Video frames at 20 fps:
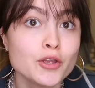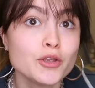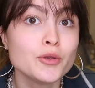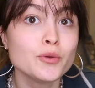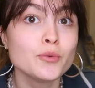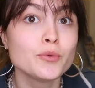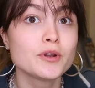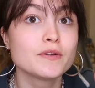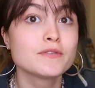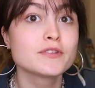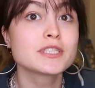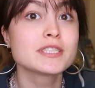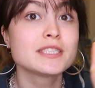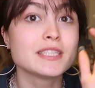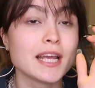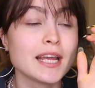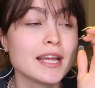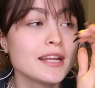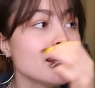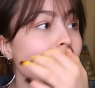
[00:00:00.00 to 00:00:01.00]
you would have just
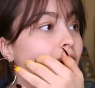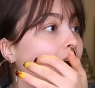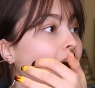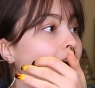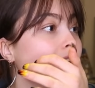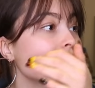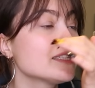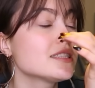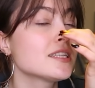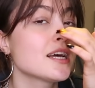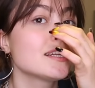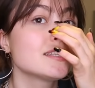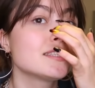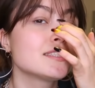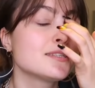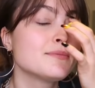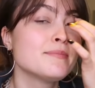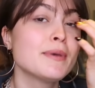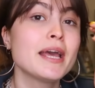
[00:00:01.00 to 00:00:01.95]
seen, I decided to